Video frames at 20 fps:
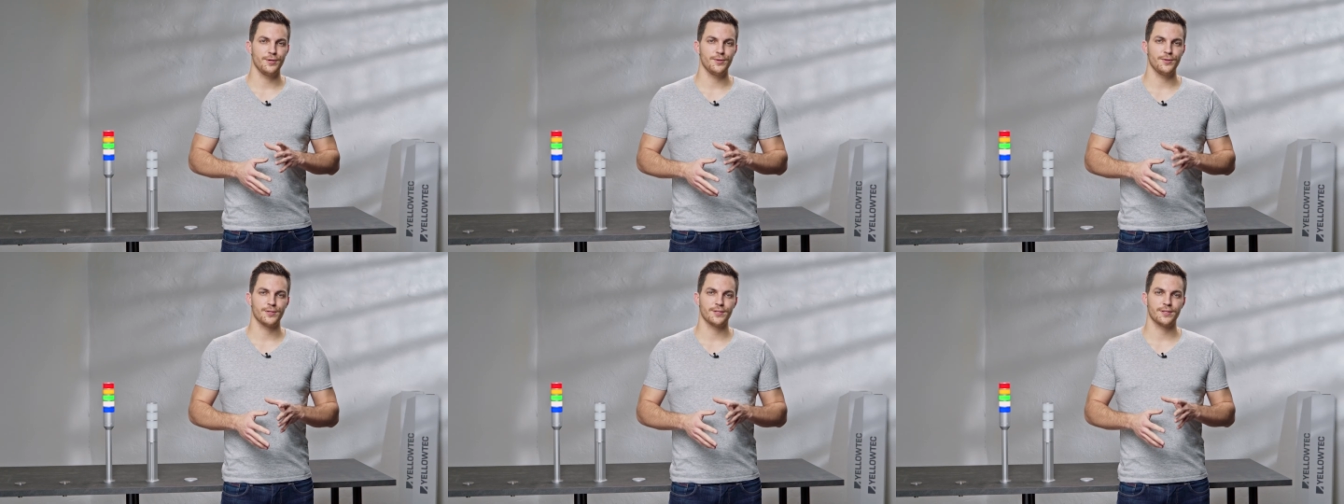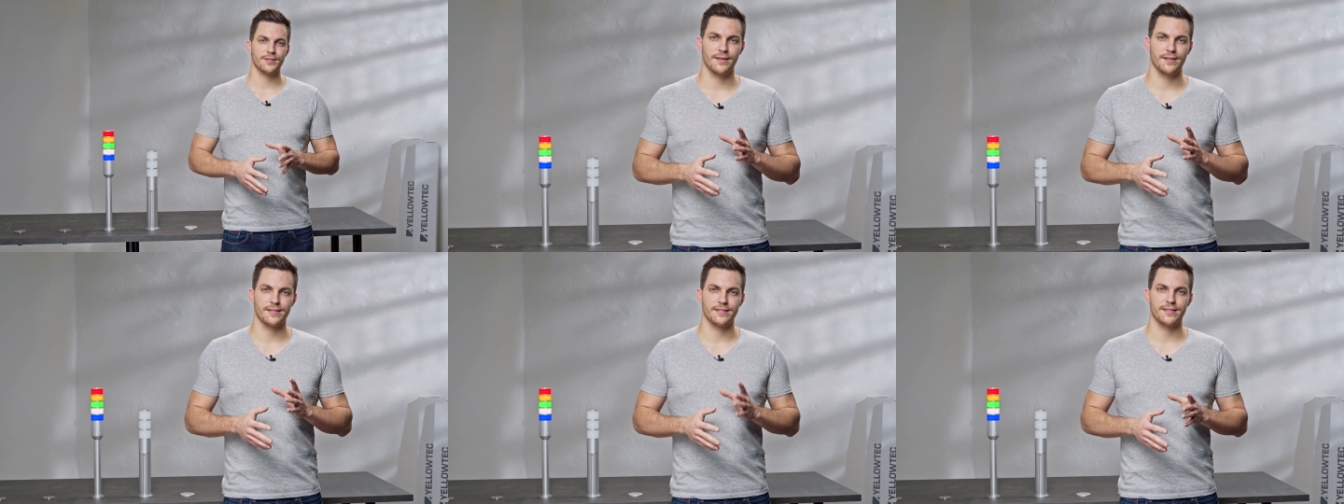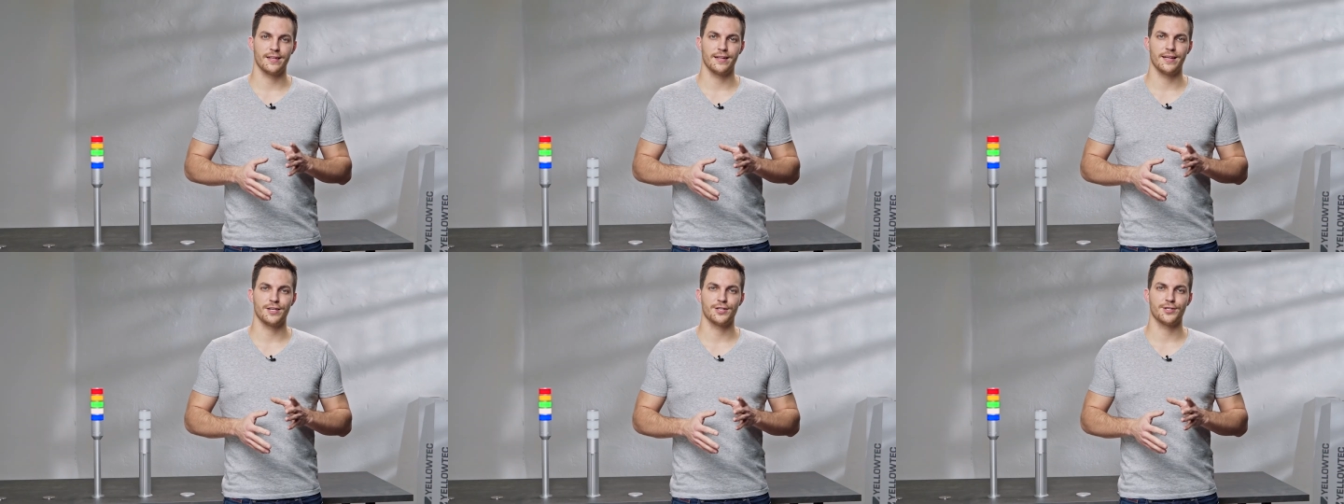use the
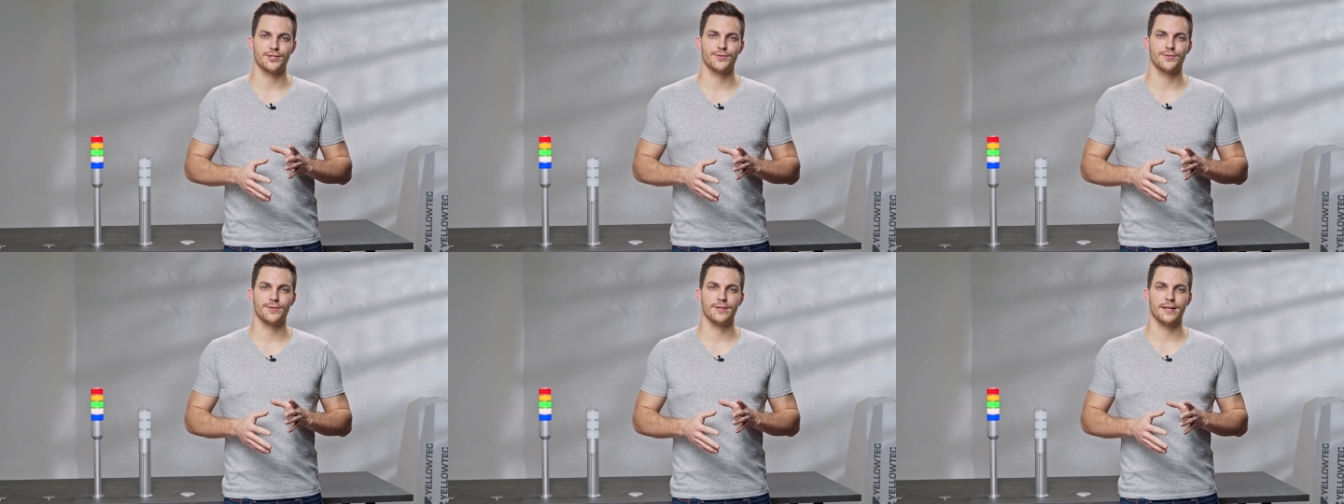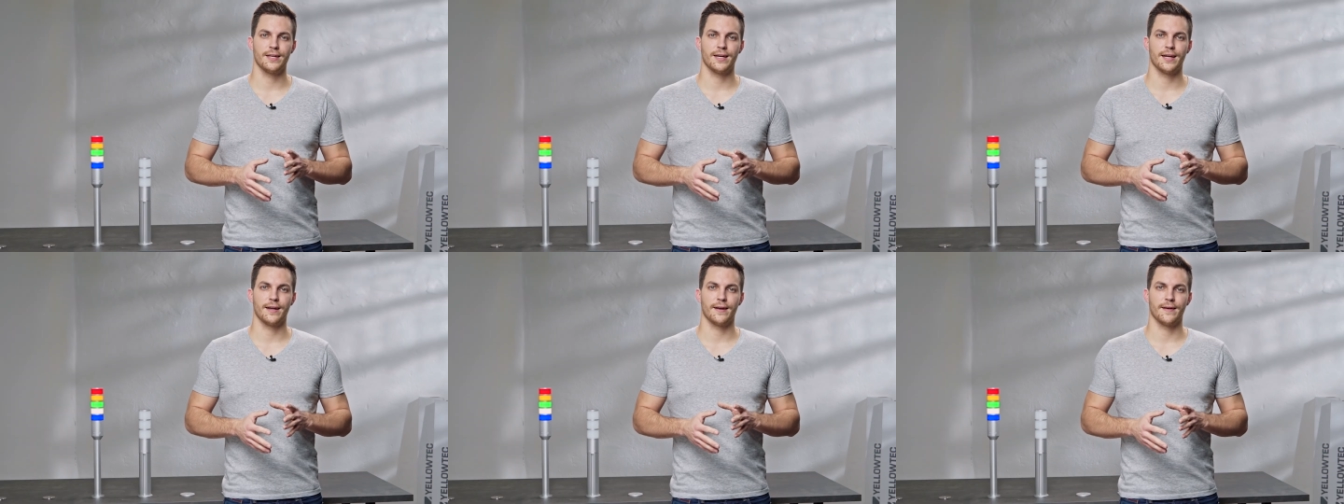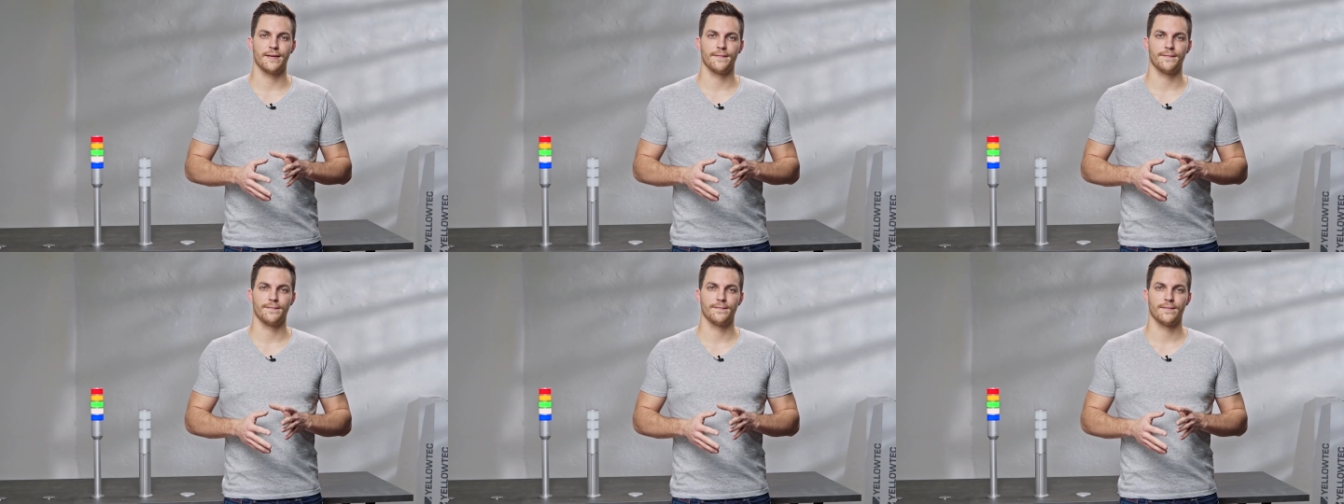installation tool again.
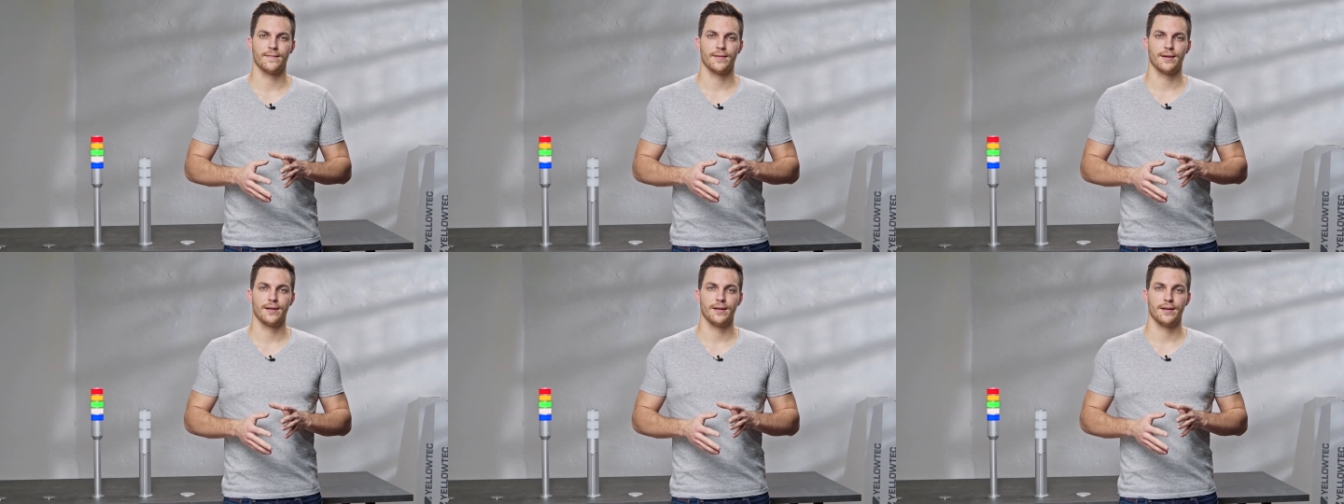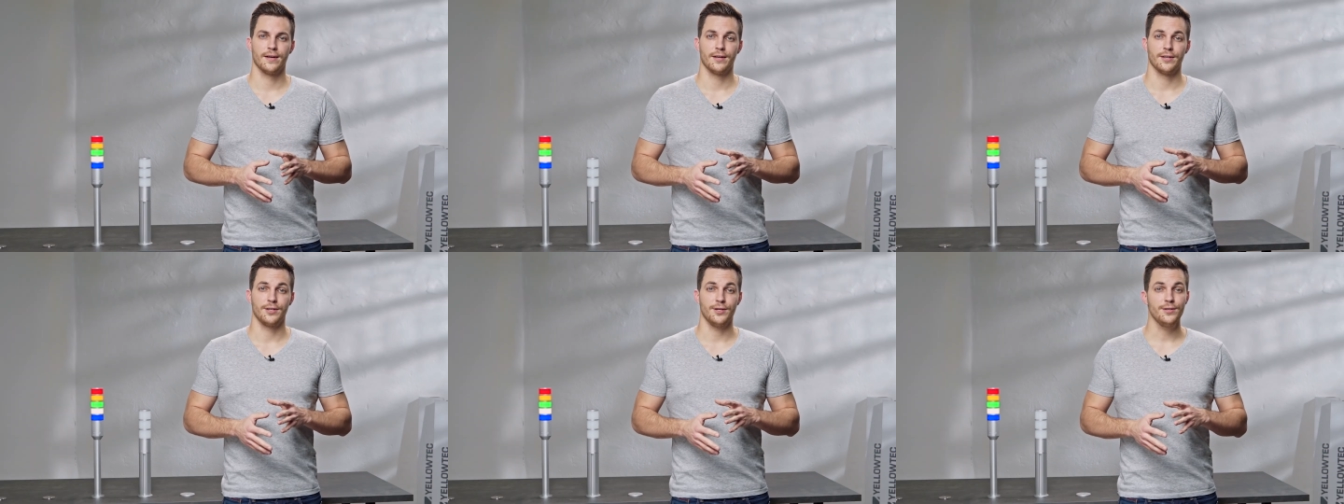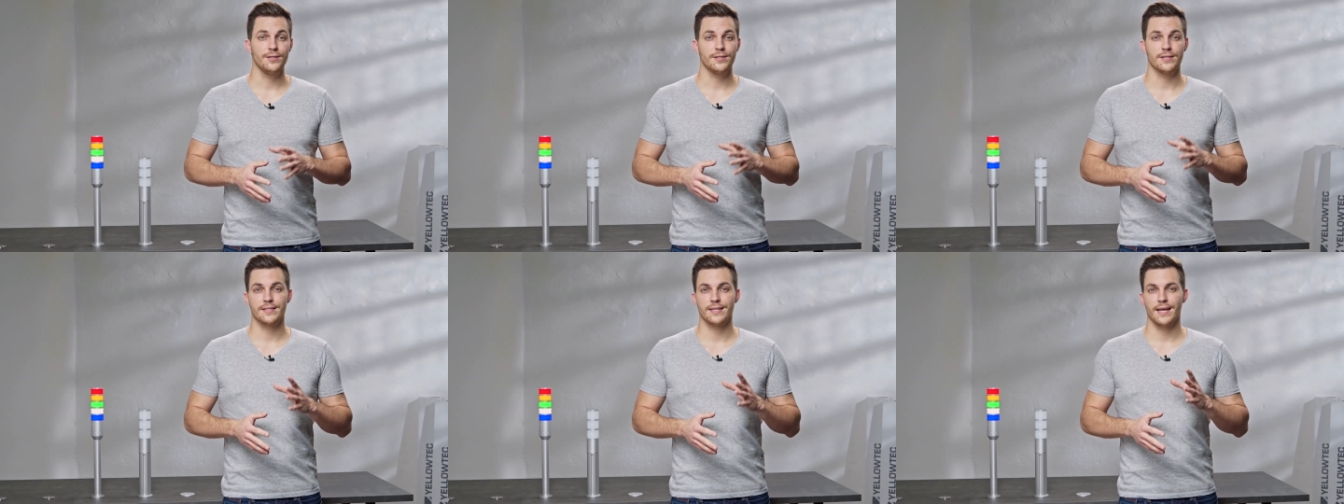
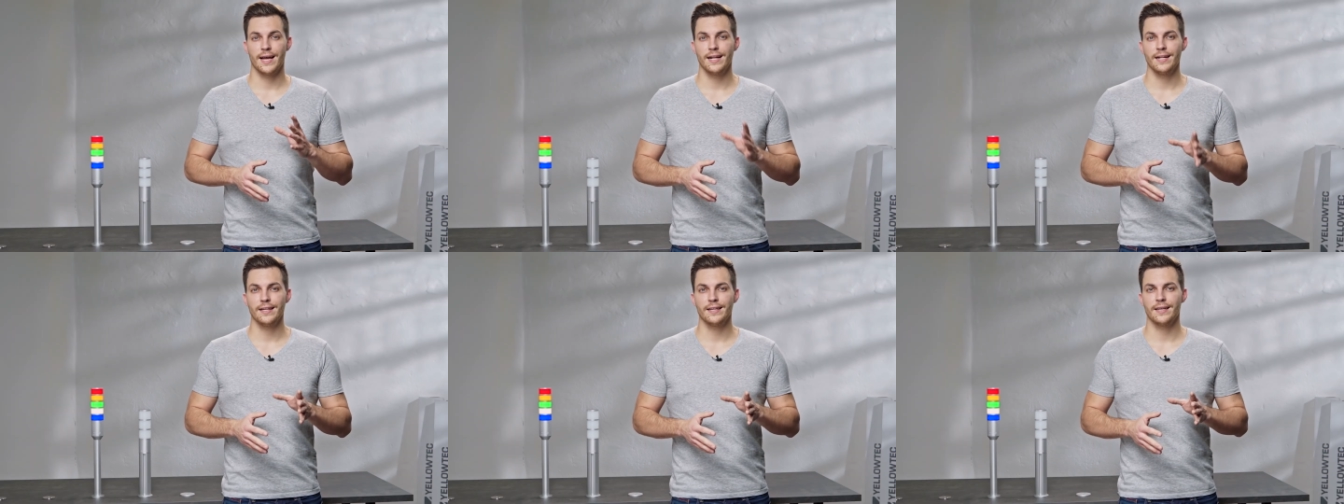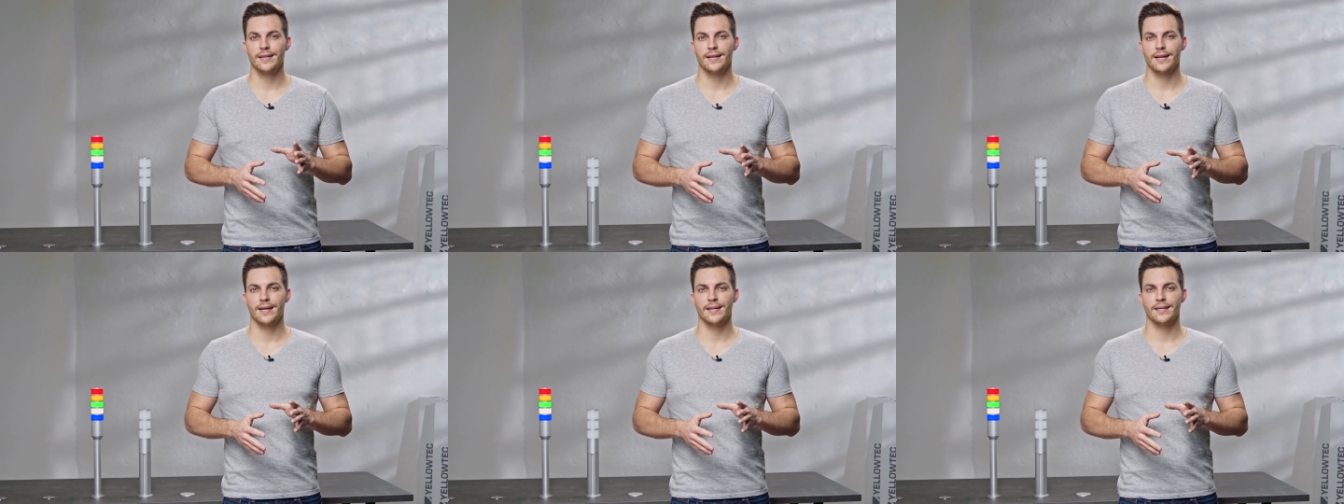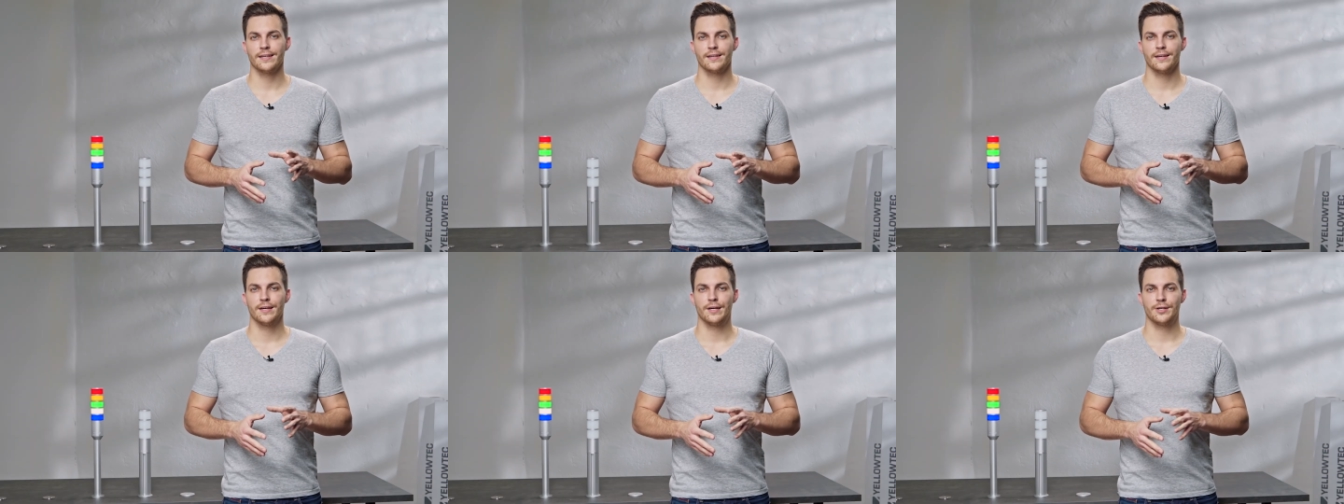Use its Allen key end